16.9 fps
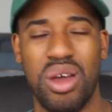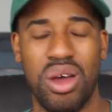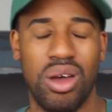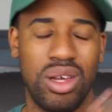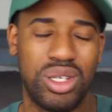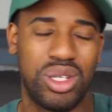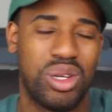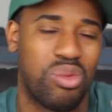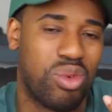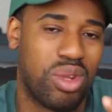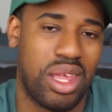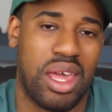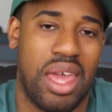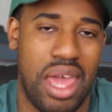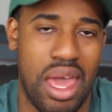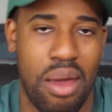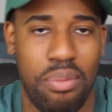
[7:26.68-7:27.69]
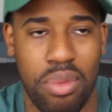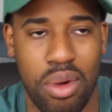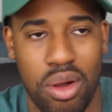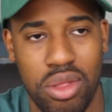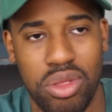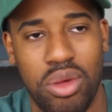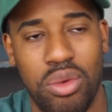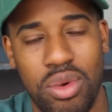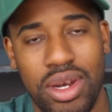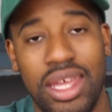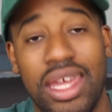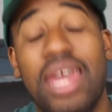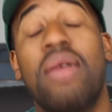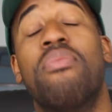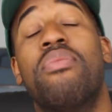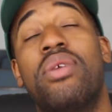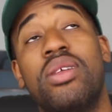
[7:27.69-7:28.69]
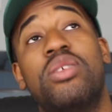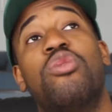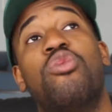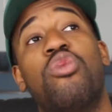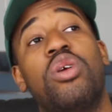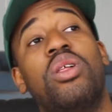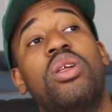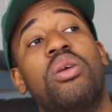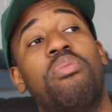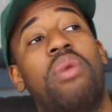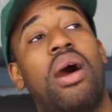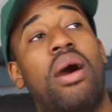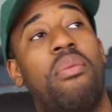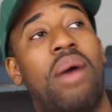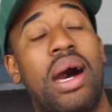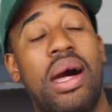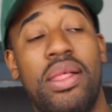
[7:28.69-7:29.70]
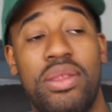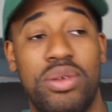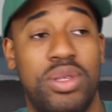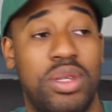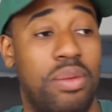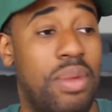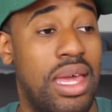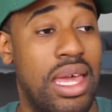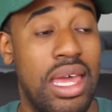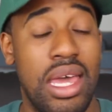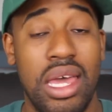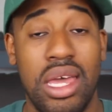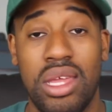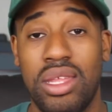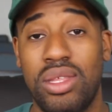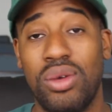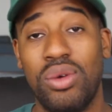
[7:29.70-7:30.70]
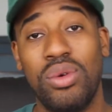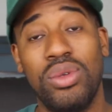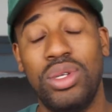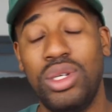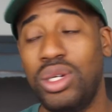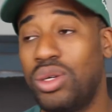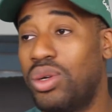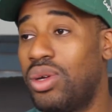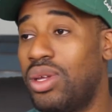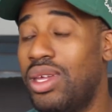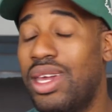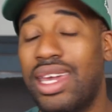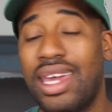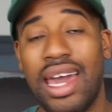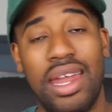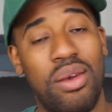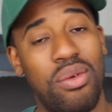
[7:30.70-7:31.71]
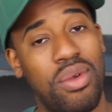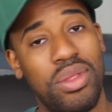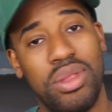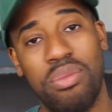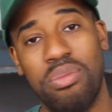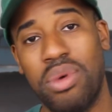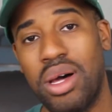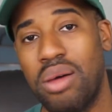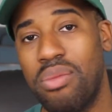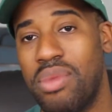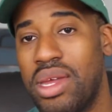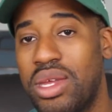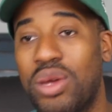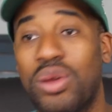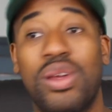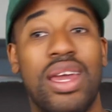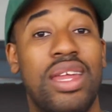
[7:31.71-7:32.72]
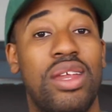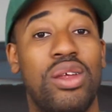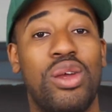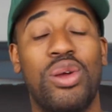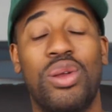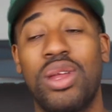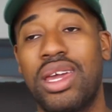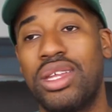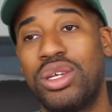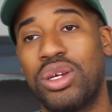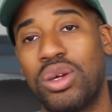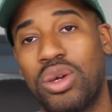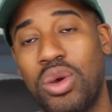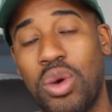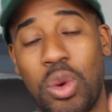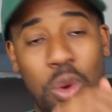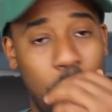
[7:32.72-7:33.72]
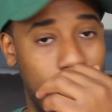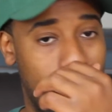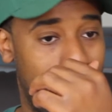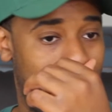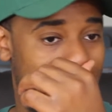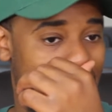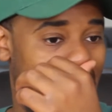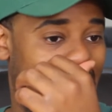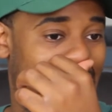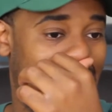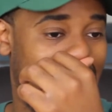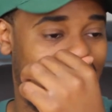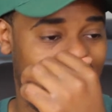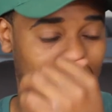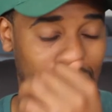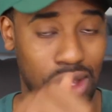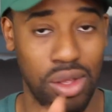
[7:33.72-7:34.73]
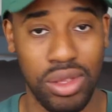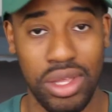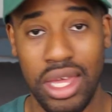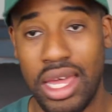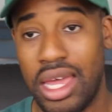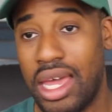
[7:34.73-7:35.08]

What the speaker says: I shouldn't really hamp on the running game, but it's really bothersome. Dude, you gotta run the ball, man. You're gonna get your quarterback killed.